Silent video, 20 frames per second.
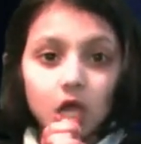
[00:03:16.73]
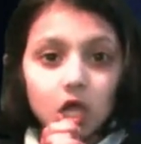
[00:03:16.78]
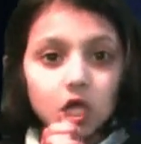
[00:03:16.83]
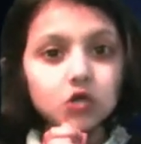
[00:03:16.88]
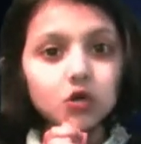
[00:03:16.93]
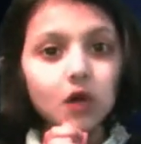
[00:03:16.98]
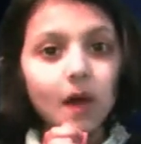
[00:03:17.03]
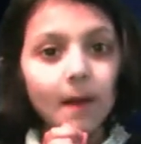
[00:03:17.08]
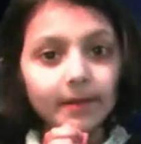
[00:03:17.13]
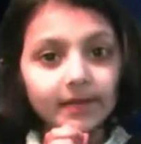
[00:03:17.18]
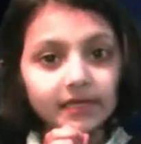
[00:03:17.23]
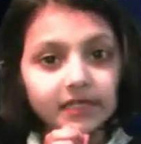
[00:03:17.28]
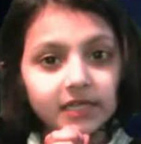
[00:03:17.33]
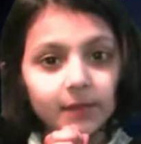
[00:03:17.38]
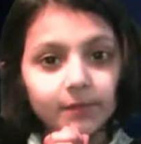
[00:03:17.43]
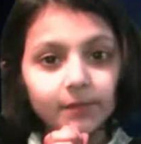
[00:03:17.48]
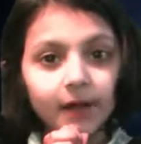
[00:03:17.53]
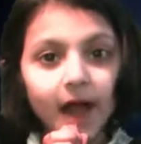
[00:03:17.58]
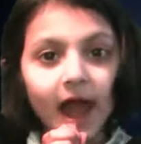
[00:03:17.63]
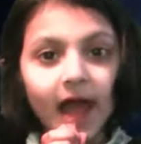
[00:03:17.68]
you will be
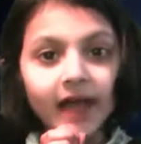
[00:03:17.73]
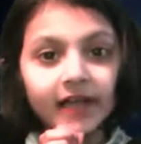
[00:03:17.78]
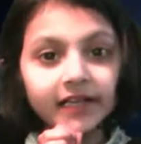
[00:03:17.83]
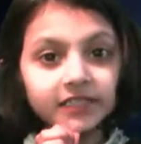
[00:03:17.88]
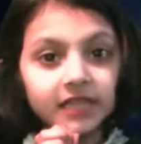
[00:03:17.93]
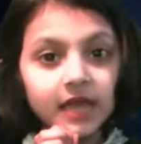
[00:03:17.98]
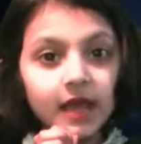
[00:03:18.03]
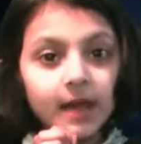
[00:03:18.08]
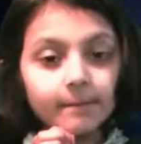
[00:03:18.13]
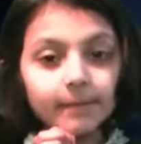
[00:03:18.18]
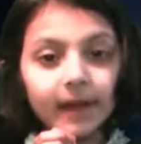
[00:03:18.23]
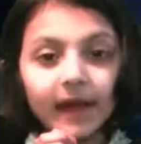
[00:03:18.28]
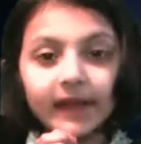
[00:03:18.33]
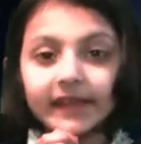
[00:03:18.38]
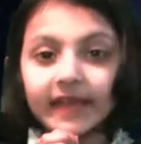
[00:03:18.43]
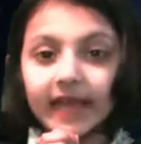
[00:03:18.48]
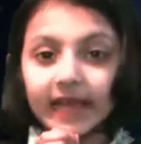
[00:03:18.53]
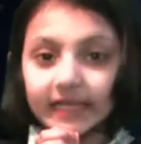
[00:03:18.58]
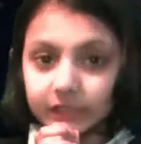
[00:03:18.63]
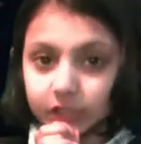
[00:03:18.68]
surprised by
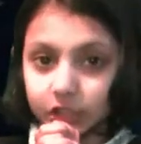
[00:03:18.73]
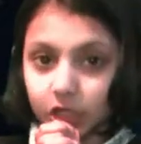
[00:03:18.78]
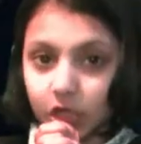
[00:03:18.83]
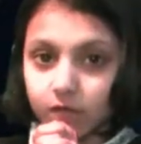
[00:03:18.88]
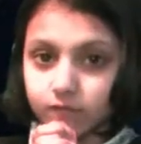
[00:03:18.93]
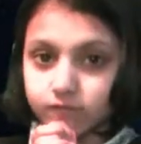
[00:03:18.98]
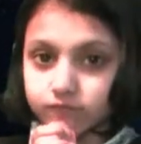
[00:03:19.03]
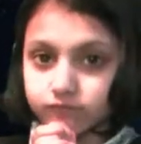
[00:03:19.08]
the answer.